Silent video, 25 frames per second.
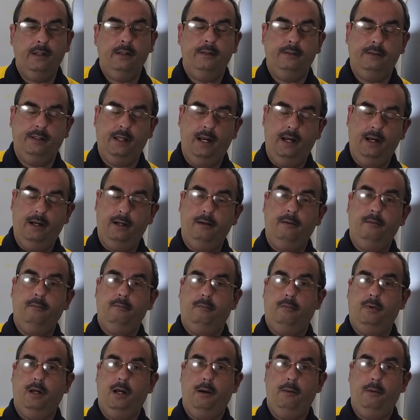The
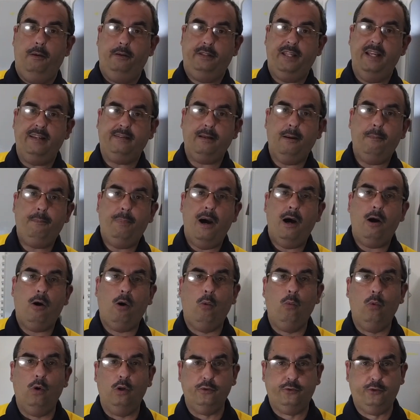Tesla
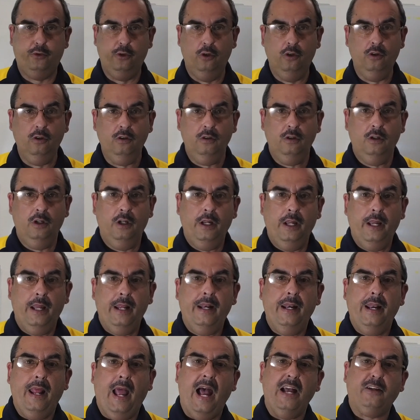PowerWall 2
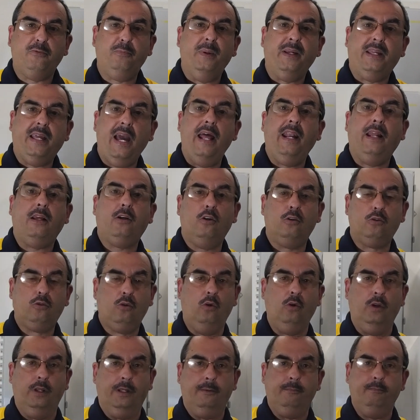has mechanical
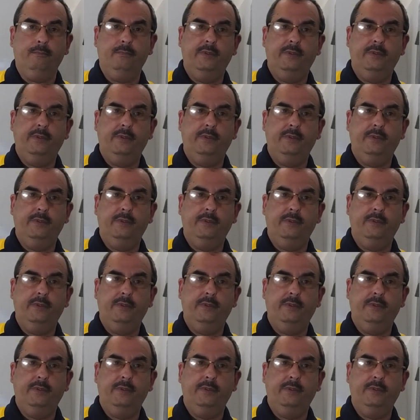cooling.